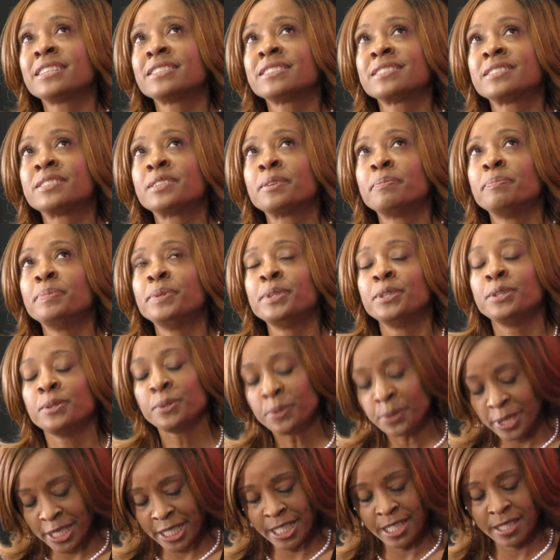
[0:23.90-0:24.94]
is the
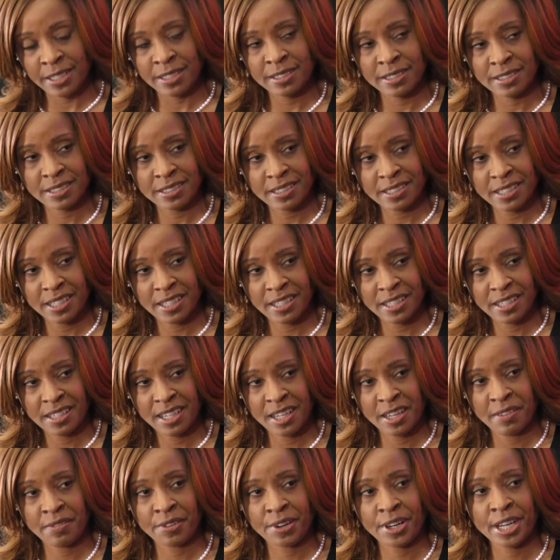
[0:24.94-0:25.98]
beauty
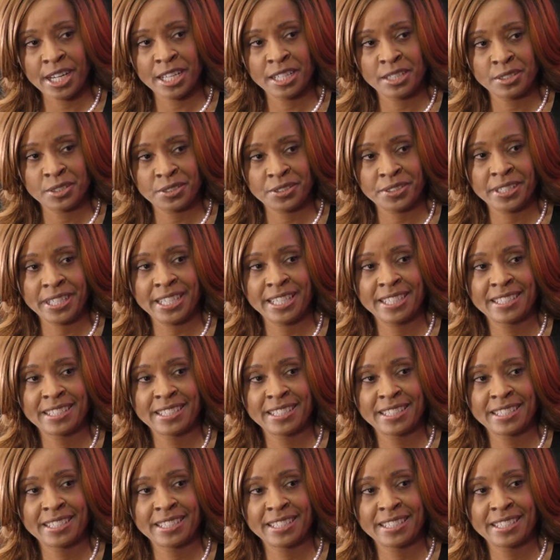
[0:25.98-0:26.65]
of our country,